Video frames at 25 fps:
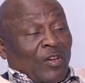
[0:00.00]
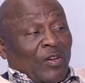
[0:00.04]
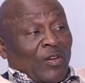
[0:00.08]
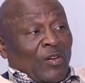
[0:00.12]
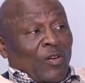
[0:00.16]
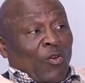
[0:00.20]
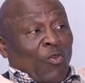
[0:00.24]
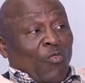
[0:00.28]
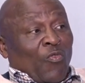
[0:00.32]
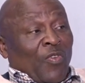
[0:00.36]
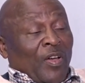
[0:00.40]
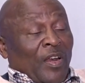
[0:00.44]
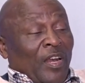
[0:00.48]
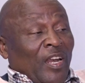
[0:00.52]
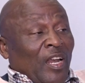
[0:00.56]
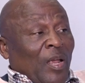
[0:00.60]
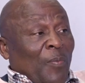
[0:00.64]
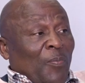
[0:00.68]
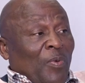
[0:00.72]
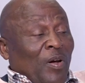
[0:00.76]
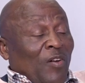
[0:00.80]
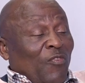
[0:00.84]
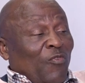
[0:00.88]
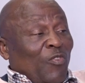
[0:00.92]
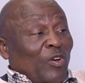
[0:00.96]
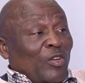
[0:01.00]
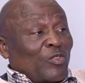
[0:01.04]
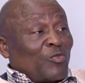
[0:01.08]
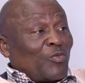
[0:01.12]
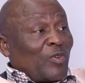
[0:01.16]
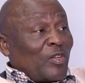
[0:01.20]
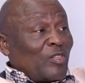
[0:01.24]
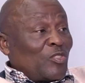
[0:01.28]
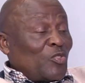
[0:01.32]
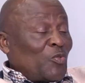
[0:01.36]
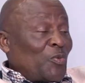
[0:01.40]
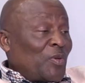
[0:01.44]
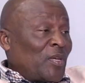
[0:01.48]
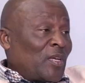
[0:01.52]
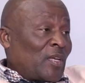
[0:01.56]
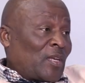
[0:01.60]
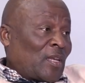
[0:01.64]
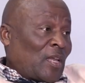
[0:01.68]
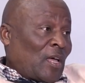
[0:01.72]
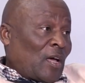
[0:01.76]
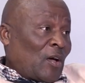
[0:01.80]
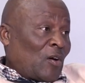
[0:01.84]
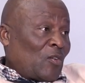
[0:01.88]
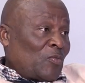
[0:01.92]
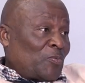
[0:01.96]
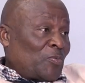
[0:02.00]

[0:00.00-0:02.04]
over and above what we are doing now?